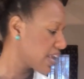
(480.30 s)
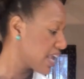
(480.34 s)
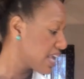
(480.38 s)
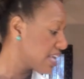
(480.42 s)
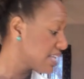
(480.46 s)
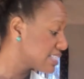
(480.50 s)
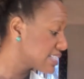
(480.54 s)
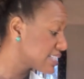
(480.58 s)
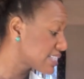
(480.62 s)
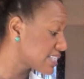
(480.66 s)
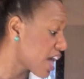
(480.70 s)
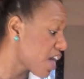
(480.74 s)

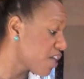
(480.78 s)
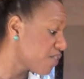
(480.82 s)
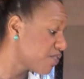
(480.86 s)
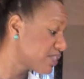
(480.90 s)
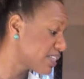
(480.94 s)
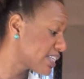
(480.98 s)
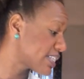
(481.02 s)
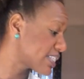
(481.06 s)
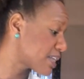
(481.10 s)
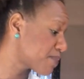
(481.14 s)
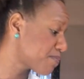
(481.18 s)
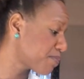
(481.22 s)

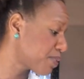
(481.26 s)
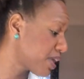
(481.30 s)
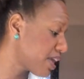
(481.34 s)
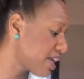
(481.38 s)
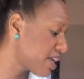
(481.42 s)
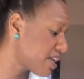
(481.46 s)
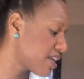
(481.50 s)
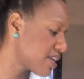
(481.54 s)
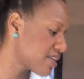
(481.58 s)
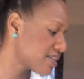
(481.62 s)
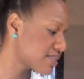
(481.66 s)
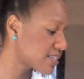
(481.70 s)

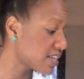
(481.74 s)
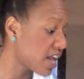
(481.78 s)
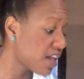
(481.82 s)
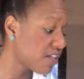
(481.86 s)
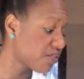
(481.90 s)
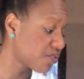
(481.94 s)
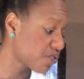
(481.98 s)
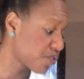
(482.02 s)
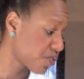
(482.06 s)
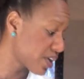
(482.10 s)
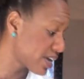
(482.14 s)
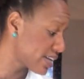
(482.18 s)
Self-discipline,
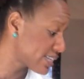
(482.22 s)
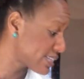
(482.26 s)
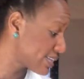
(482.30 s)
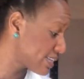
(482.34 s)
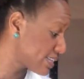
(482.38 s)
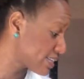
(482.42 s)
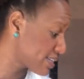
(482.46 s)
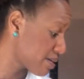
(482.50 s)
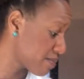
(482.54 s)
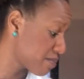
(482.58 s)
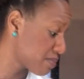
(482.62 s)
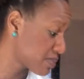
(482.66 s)

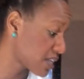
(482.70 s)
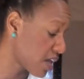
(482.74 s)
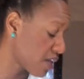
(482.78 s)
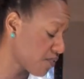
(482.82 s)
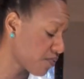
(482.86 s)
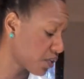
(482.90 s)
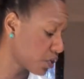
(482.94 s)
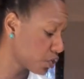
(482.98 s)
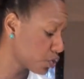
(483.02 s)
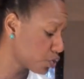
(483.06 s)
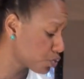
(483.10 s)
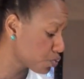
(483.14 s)
self-criticism,
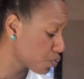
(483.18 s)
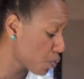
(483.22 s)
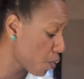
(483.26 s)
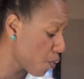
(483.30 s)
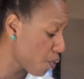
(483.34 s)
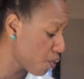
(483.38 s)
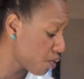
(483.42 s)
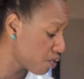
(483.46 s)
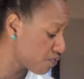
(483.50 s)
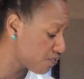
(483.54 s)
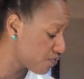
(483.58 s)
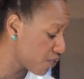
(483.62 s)

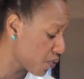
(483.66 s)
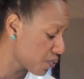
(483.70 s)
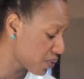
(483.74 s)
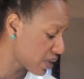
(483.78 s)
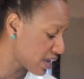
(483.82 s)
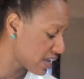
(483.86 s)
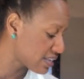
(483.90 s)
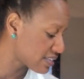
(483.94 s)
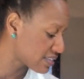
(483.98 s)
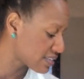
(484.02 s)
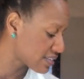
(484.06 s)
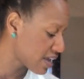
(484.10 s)
self-control,
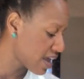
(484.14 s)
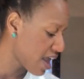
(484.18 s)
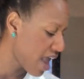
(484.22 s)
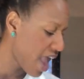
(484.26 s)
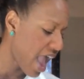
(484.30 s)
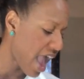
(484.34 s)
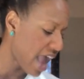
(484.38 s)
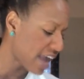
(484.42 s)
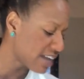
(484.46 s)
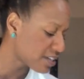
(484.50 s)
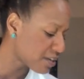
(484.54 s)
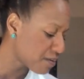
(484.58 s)
focus,
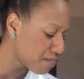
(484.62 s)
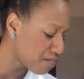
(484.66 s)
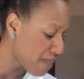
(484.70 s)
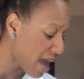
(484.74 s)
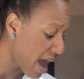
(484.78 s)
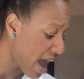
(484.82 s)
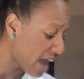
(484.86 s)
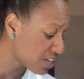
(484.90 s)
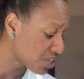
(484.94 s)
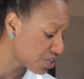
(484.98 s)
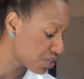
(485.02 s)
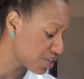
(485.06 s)
and
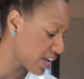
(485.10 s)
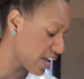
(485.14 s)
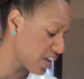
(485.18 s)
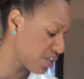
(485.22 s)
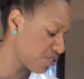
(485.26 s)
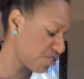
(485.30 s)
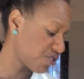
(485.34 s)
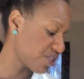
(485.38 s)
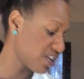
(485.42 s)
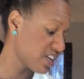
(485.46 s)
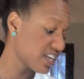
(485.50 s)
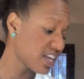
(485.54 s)

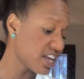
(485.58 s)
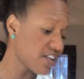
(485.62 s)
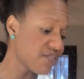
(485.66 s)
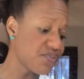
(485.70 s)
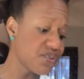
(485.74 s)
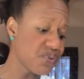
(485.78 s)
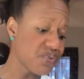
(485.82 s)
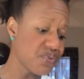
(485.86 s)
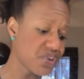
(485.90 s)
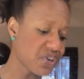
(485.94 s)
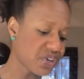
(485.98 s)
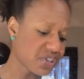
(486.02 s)
imagination give
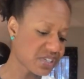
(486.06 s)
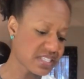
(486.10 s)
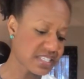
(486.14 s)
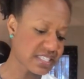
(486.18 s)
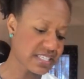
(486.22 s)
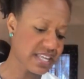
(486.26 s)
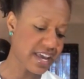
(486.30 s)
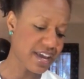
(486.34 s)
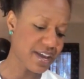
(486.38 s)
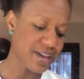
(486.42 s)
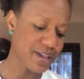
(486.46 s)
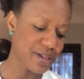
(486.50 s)
you your
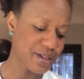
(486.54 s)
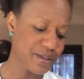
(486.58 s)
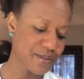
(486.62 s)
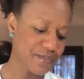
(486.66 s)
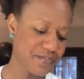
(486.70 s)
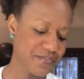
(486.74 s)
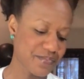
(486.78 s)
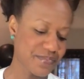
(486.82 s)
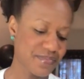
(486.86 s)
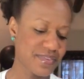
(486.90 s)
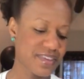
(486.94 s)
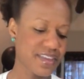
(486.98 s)
skill.
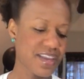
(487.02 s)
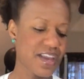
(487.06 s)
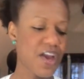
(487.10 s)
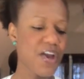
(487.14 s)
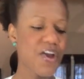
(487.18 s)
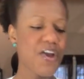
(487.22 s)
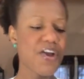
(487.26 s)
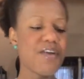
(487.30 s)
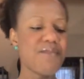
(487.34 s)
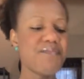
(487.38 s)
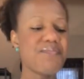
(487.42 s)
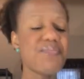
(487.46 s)

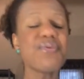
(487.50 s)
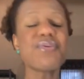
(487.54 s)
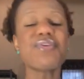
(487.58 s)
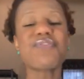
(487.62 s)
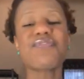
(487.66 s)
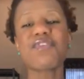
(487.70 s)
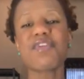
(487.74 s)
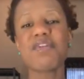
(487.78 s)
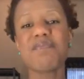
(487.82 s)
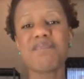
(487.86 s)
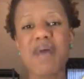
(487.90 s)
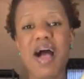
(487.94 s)

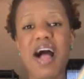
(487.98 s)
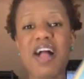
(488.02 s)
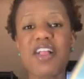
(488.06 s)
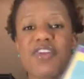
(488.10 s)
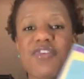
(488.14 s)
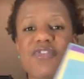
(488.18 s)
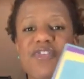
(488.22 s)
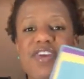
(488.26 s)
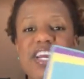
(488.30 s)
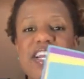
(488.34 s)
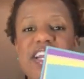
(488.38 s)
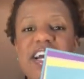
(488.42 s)
Beautiful
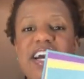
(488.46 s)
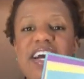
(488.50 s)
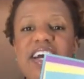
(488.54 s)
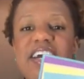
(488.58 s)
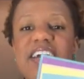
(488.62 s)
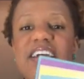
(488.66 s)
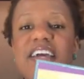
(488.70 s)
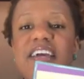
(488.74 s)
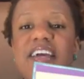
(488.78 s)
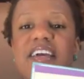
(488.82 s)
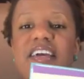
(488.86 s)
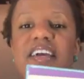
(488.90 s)

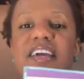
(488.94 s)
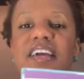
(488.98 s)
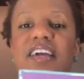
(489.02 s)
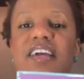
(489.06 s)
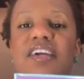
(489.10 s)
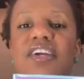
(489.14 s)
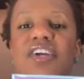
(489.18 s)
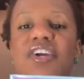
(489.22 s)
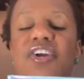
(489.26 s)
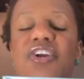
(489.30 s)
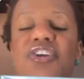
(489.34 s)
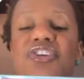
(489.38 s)
ballerina,
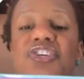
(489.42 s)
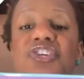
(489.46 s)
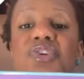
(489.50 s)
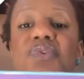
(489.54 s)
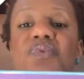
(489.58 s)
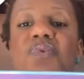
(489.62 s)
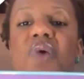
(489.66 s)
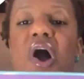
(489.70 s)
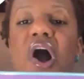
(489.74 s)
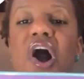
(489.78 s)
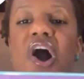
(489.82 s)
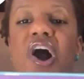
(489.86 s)

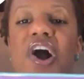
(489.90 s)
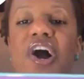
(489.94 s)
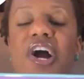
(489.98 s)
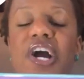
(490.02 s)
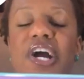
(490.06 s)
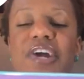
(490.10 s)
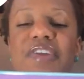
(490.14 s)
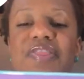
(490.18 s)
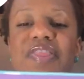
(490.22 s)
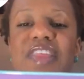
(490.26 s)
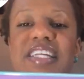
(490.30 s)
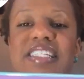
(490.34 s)
you
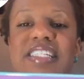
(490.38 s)
are the